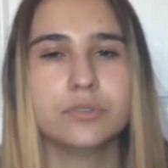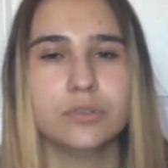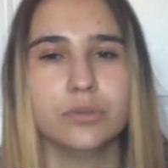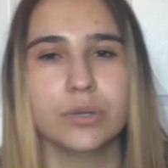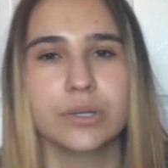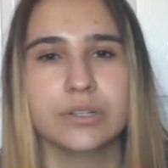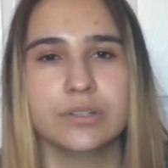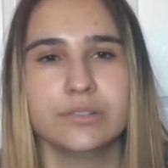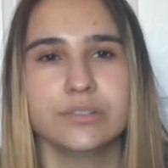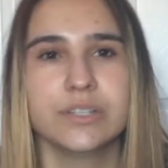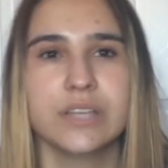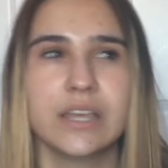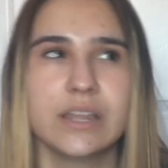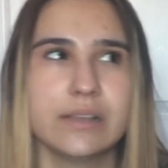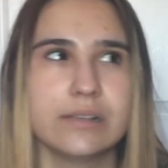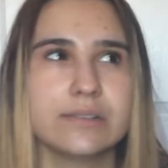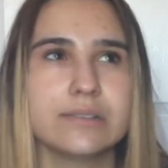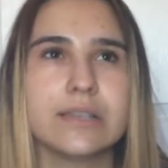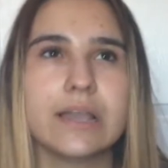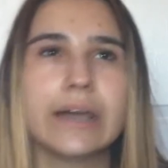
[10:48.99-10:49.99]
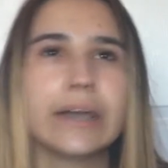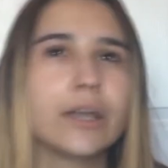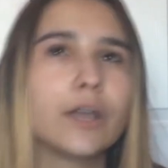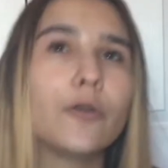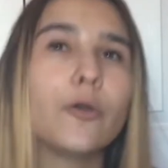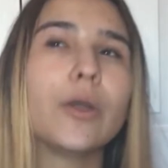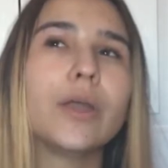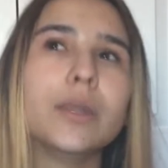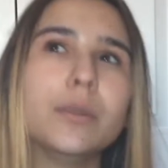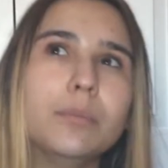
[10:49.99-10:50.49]
so I understand it's not
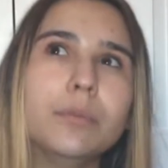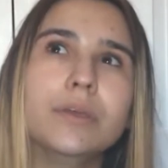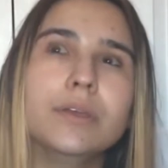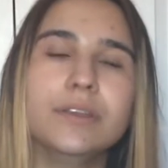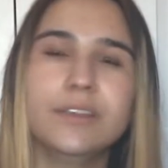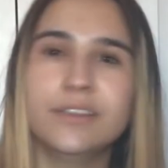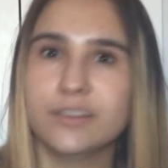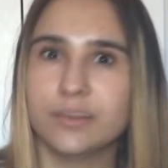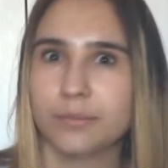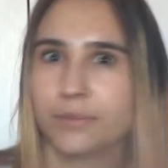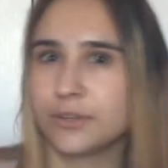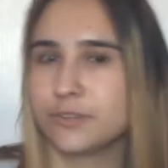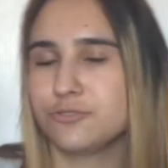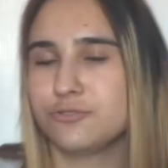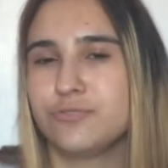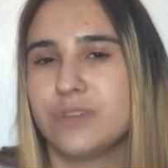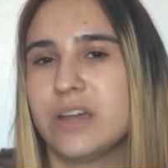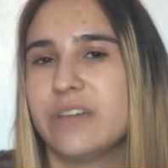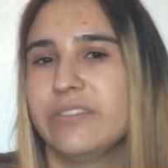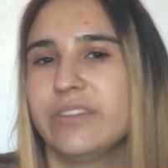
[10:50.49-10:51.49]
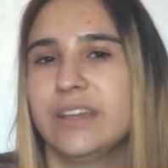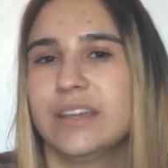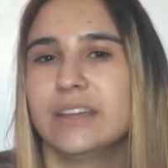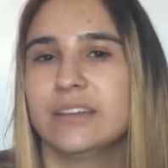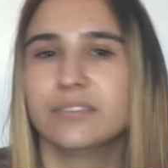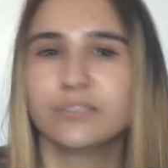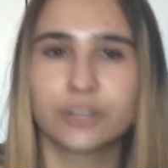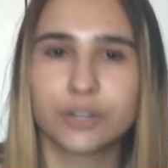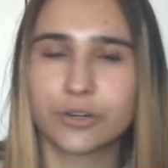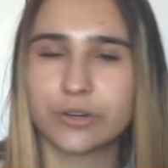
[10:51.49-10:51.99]
going to be some
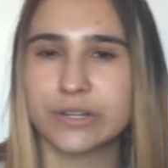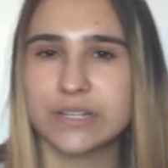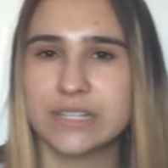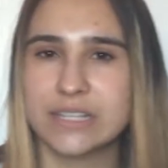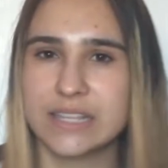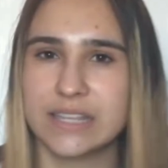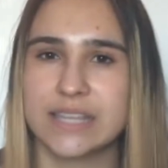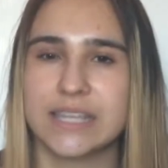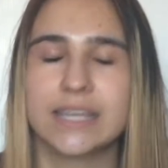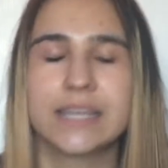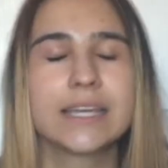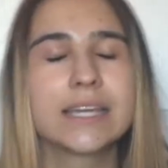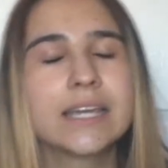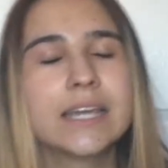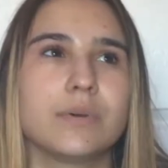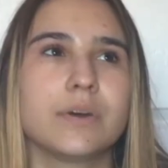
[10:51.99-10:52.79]
extravagant, crazy thing.